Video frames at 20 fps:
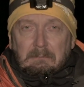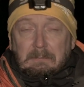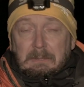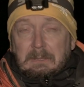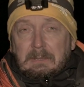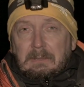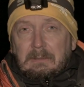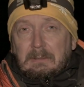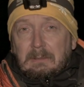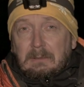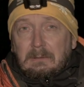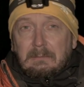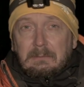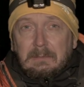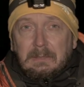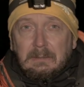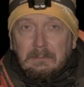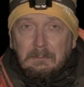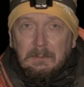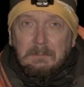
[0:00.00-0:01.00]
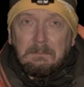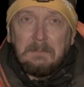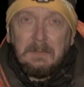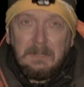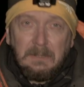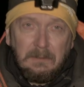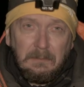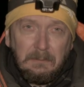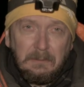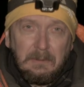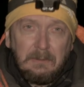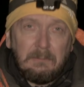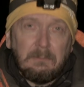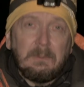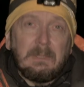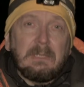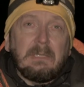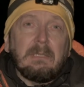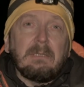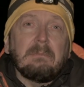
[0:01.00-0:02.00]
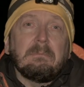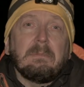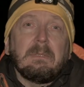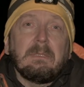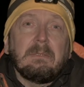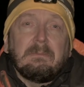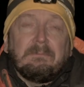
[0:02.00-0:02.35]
But I know that will be that will come